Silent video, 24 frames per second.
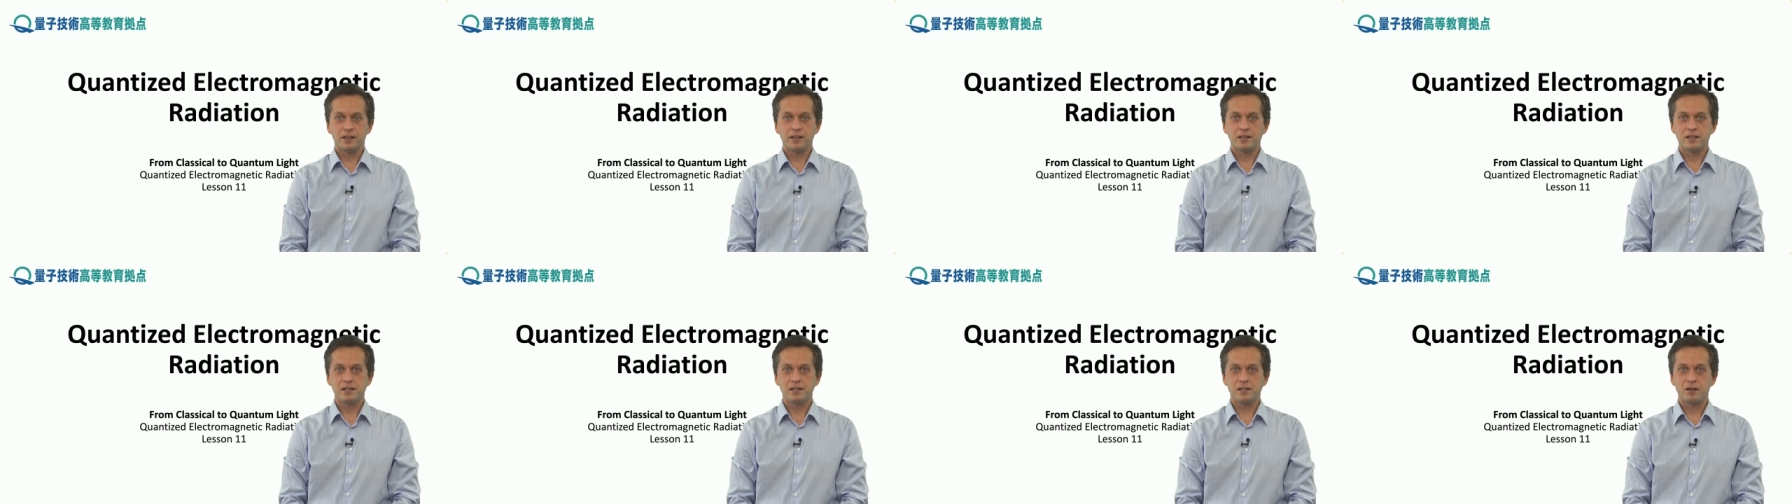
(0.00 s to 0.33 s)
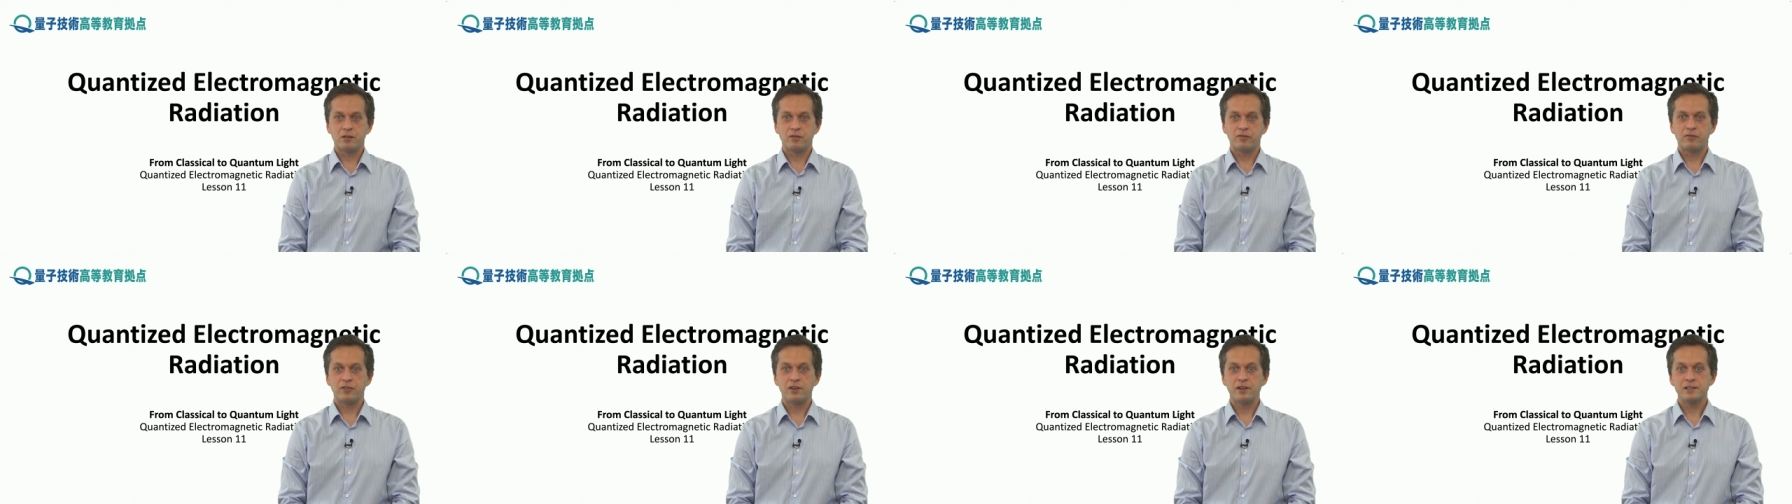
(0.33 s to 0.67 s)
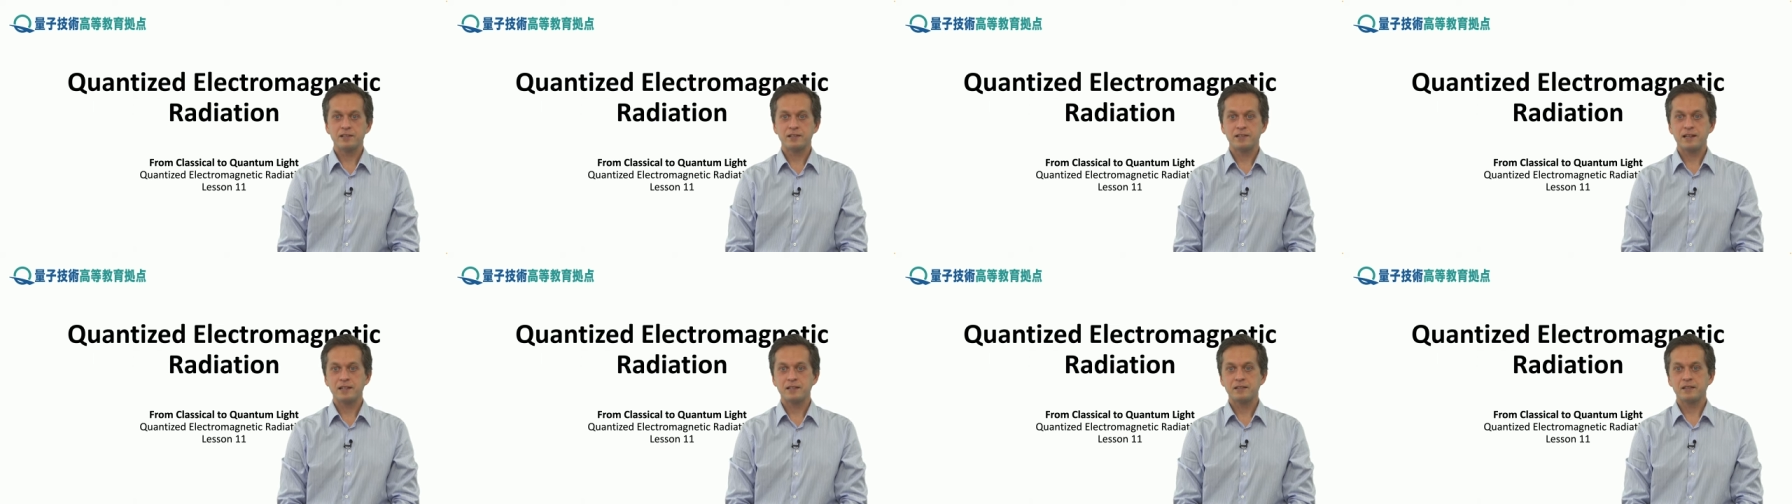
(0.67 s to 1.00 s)
This is our
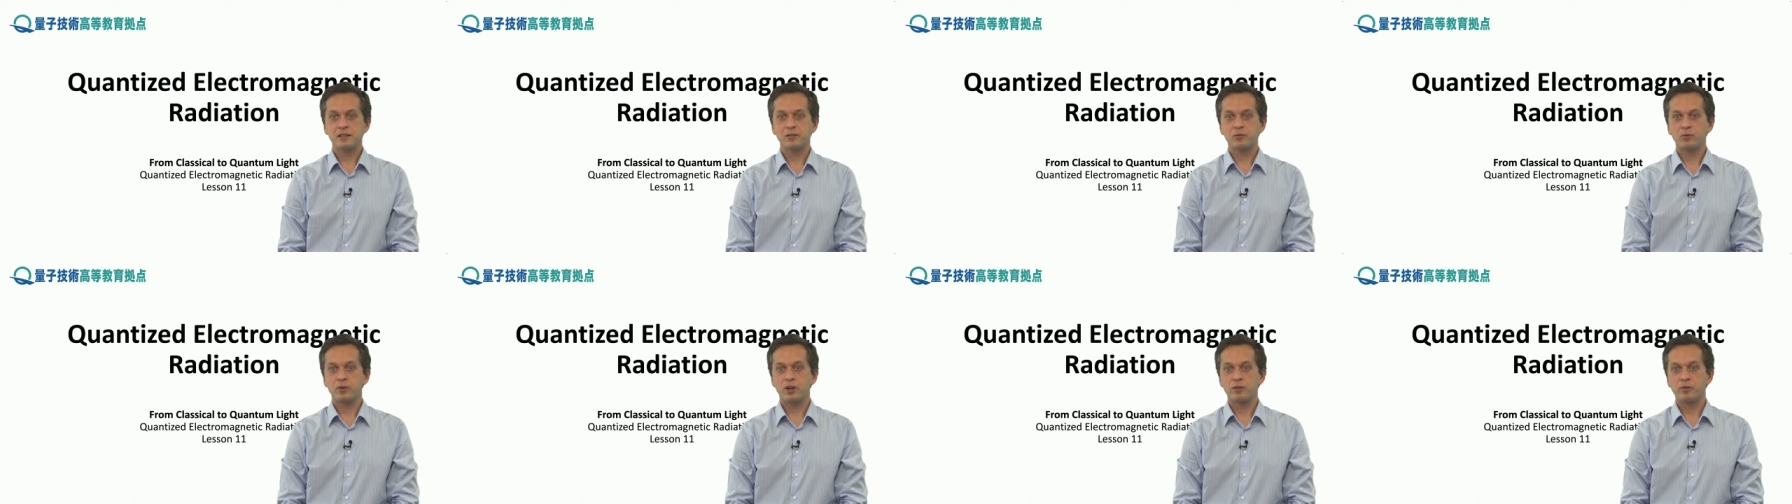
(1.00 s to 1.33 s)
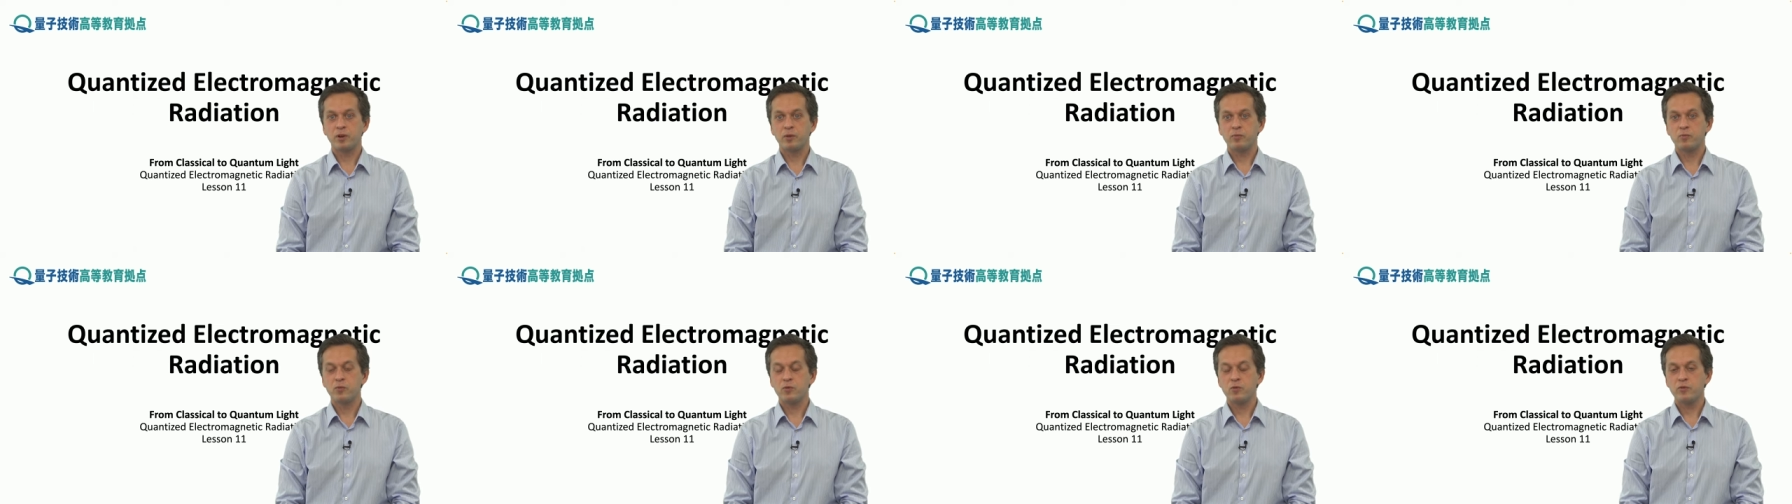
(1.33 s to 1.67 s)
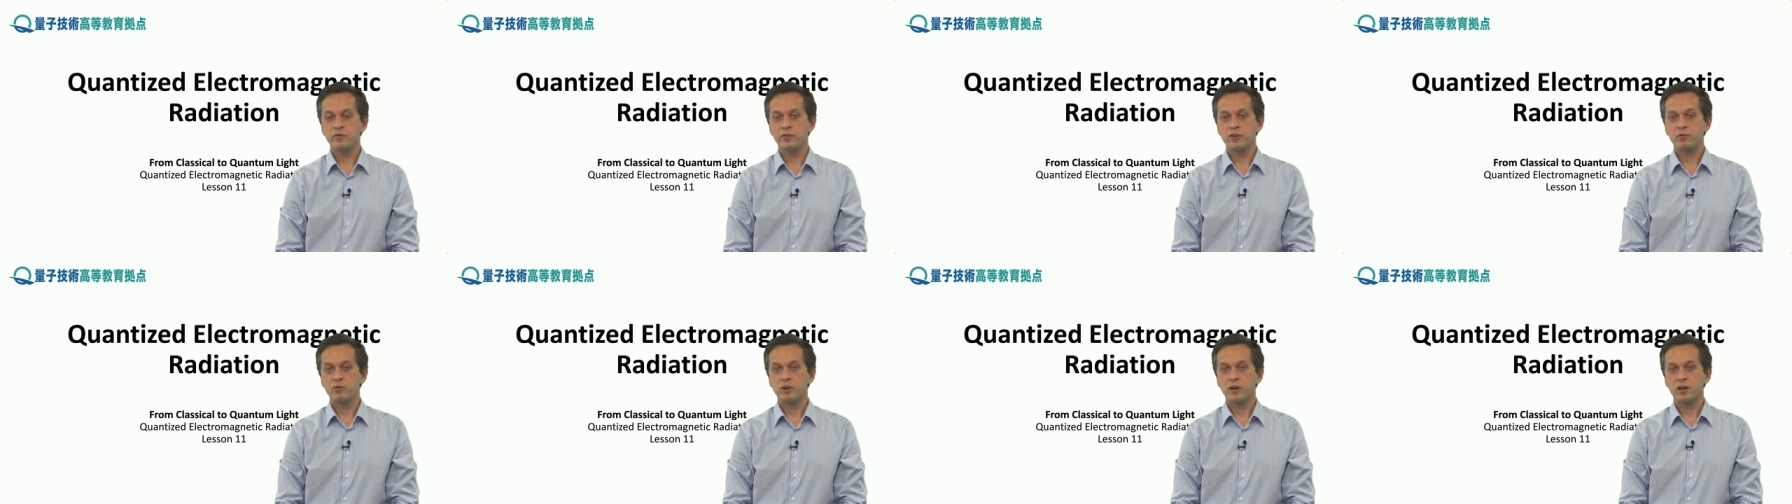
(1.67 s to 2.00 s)
first lesson where we
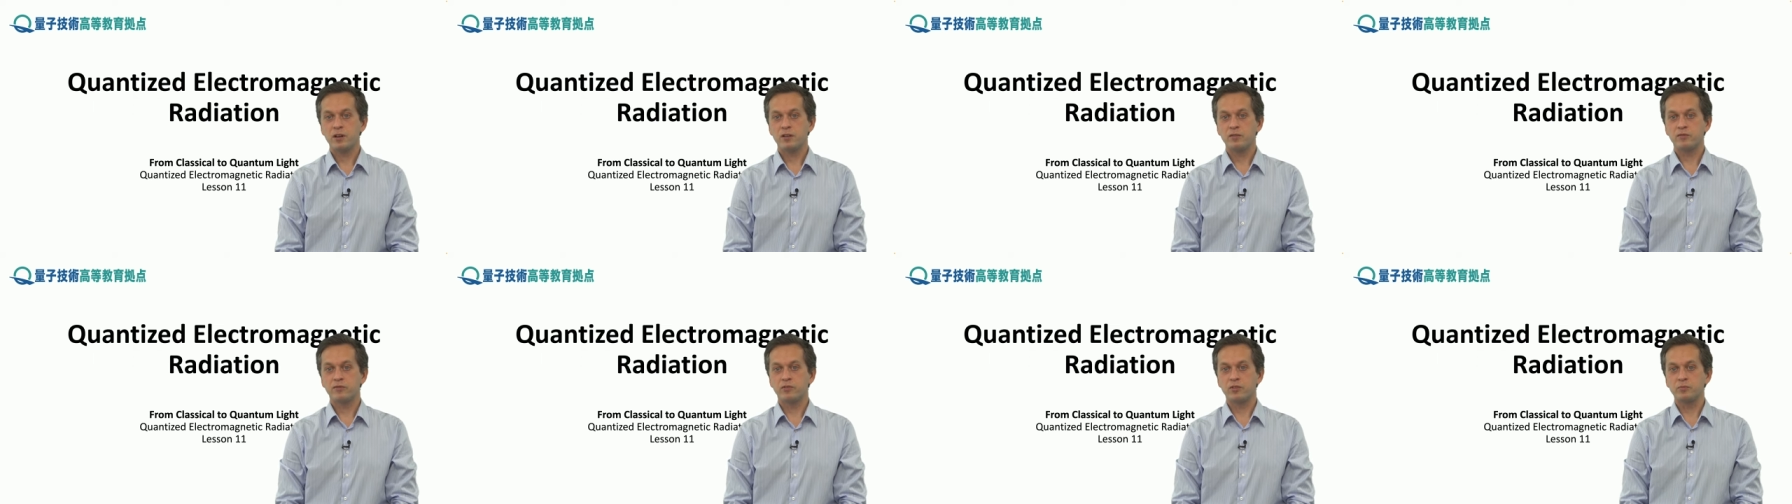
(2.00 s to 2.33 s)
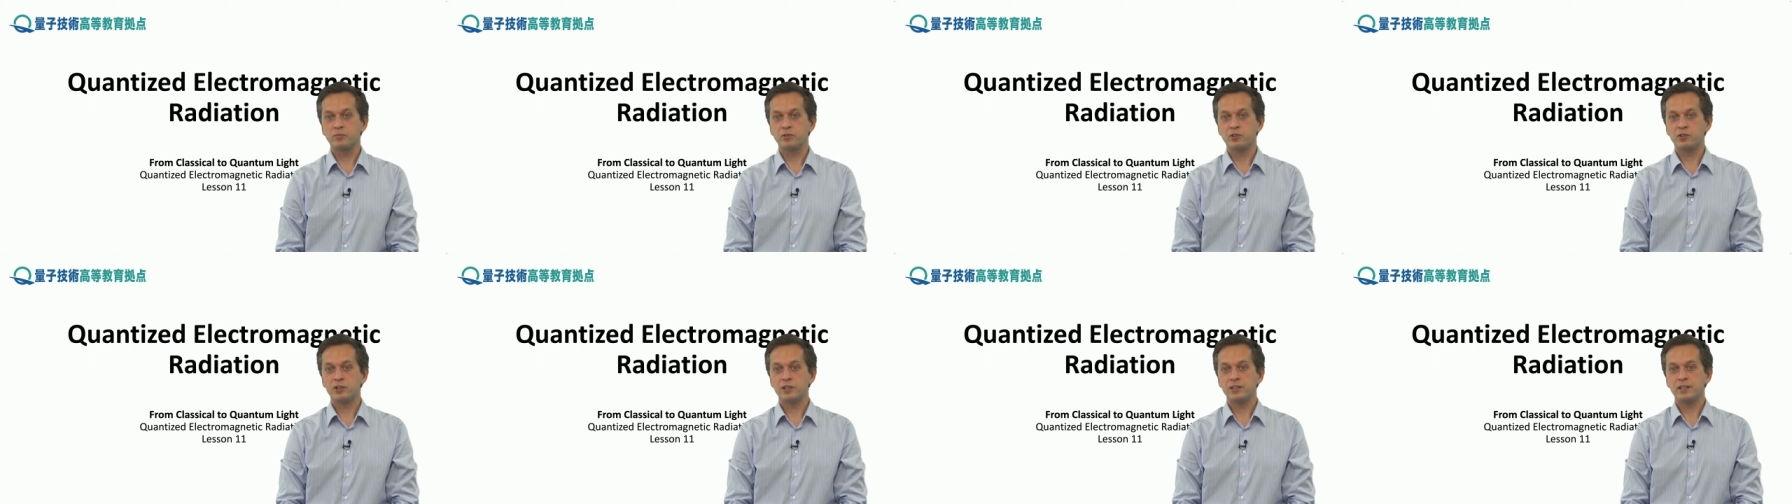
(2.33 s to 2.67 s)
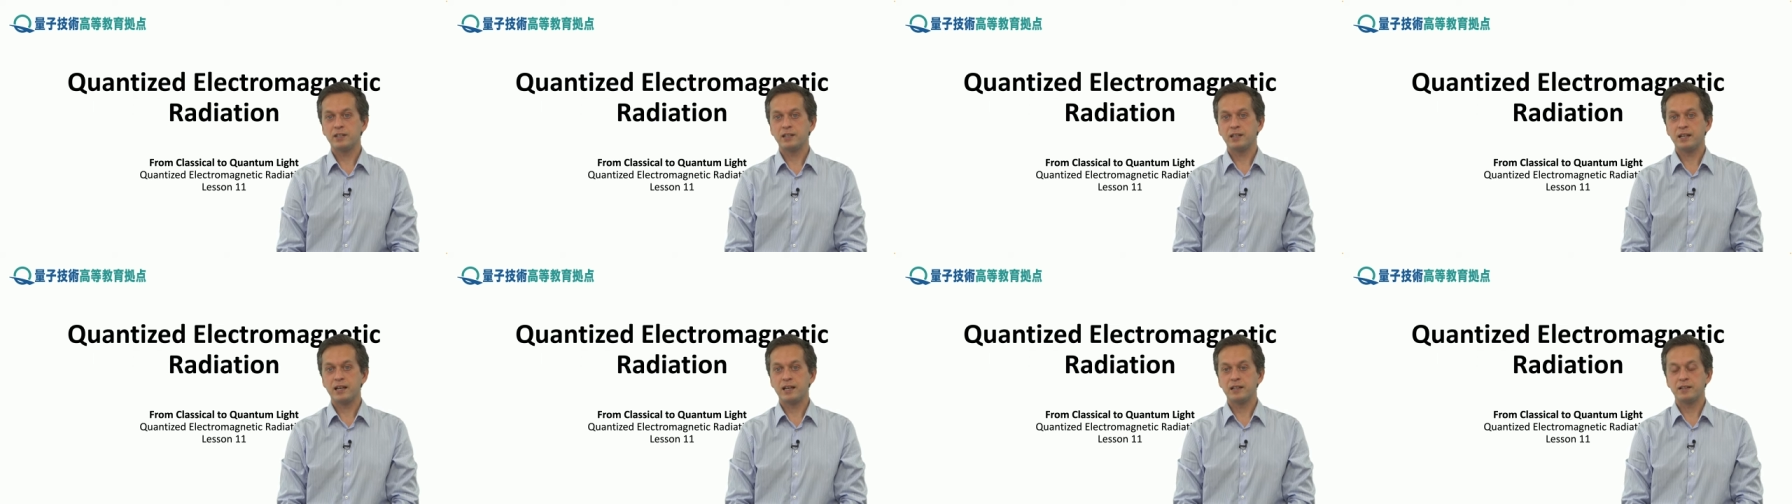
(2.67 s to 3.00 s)
move away from
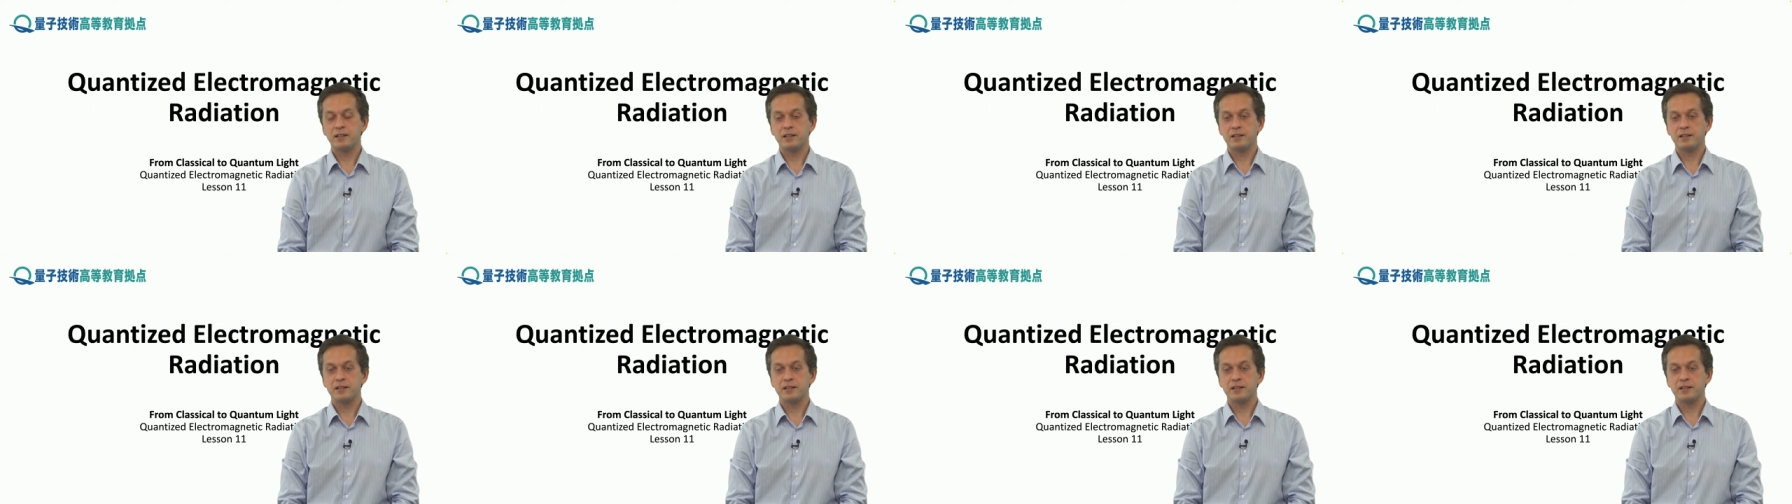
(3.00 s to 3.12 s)
treating light